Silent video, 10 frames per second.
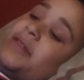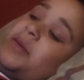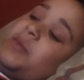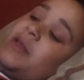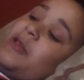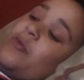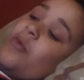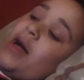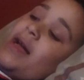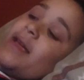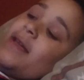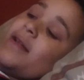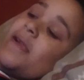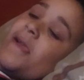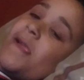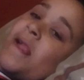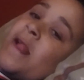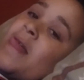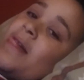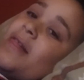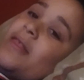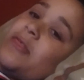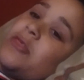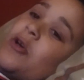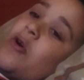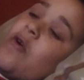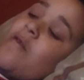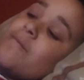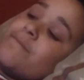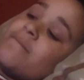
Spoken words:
Let me tell you why. So,